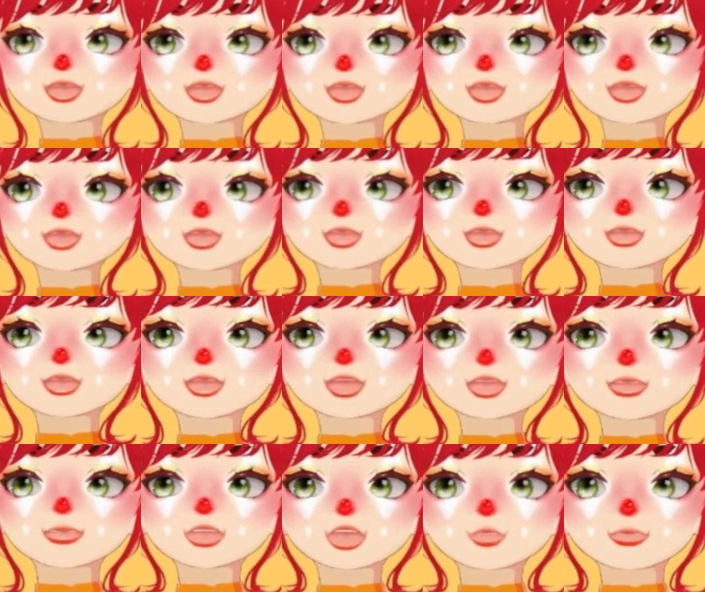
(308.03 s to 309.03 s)
Yeah, I've
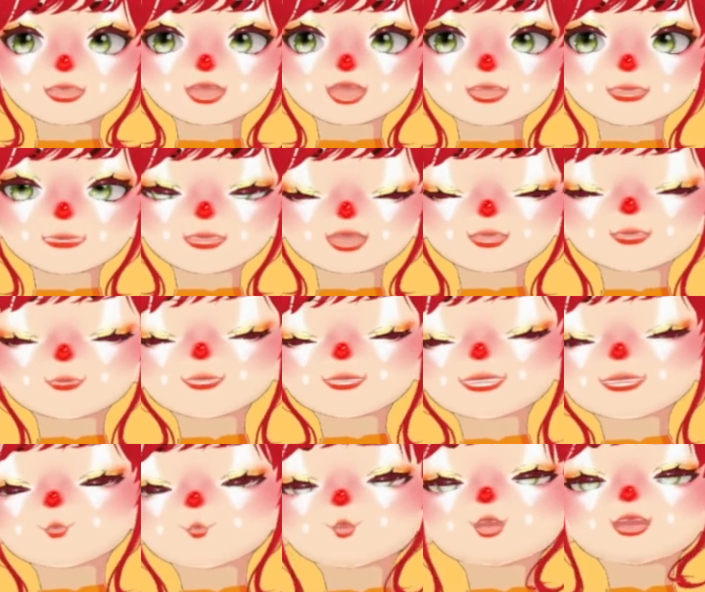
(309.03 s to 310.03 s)
been to lots of concerts,
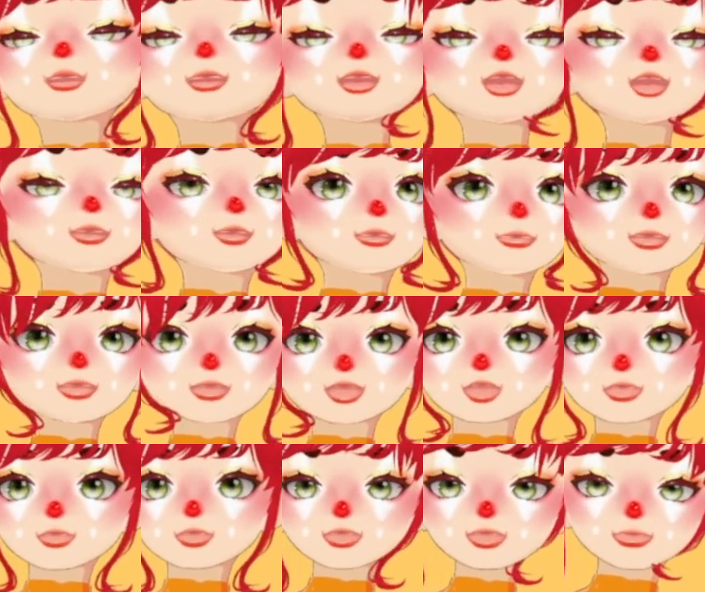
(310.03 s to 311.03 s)
and lots of little
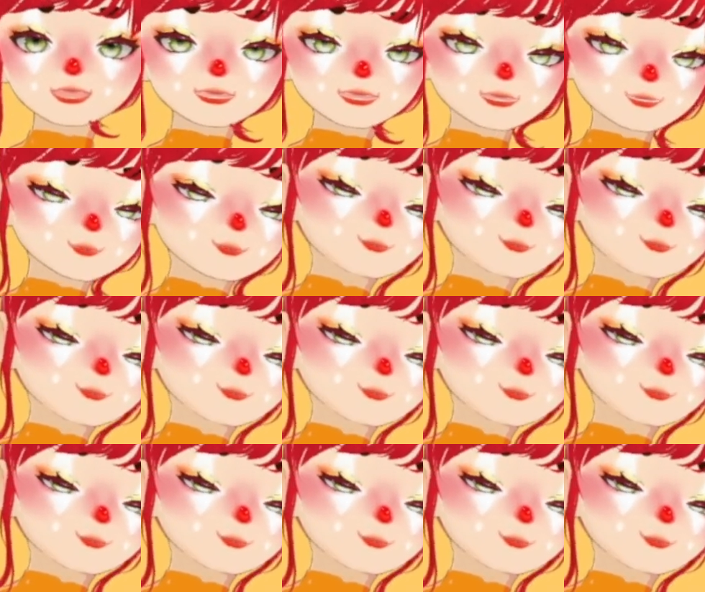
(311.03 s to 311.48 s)
concerts in